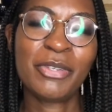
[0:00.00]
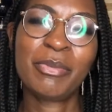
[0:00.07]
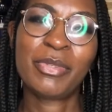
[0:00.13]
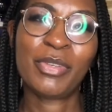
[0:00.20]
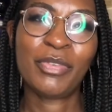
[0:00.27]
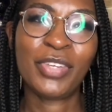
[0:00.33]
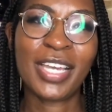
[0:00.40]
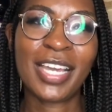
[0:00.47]
So
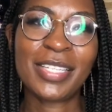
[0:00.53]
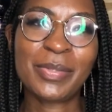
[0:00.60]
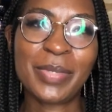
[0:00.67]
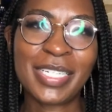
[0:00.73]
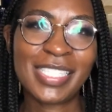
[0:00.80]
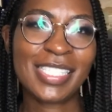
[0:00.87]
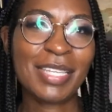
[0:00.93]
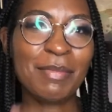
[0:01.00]
if you guys want
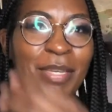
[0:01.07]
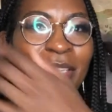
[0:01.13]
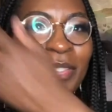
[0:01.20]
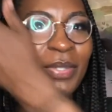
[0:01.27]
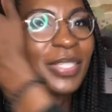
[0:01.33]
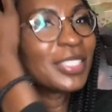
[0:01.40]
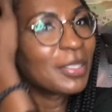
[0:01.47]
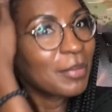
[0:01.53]
to see me
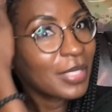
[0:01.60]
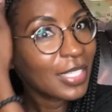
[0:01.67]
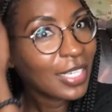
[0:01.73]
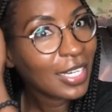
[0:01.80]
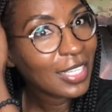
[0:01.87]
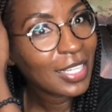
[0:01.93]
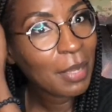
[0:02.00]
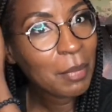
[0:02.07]
doing some
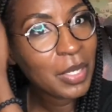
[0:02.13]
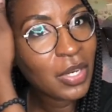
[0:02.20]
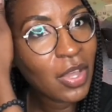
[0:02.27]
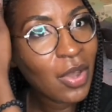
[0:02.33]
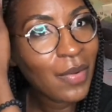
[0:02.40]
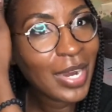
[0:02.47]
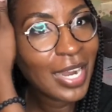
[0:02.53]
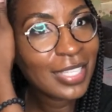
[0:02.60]
cleaning, let me
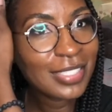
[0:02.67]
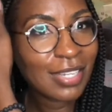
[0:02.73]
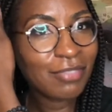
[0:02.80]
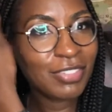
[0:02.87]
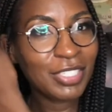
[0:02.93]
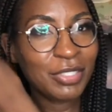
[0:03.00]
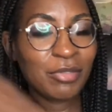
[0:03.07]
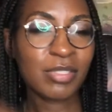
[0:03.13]
know, and I'll
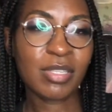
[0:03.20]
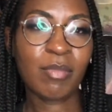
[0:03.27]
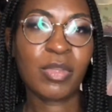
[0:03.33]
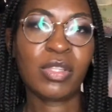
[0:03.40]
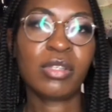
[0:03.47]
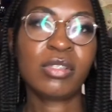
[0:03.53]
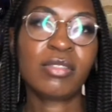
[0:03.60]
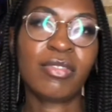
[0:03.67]
definitely do some of
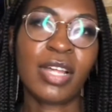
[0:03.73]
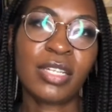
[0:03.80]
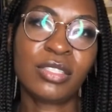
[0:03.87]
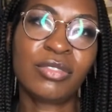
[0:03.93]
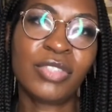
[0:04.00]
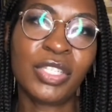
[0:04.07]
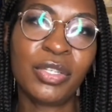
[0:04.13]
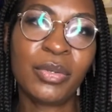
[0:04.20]
those vlogs
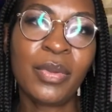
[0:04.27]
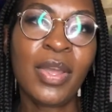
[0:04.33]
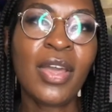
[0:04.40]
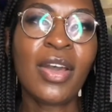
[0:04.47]
for you.